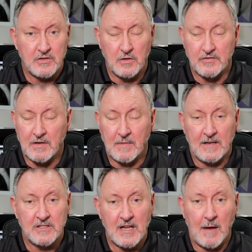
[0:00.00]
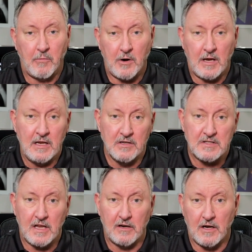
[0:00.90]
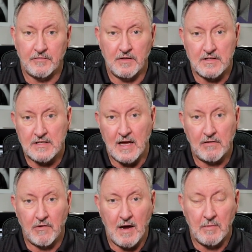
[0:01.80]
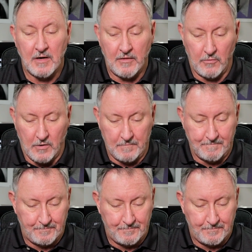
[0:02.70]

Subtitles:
So if something stopped working, you set it off to the side, grab another one.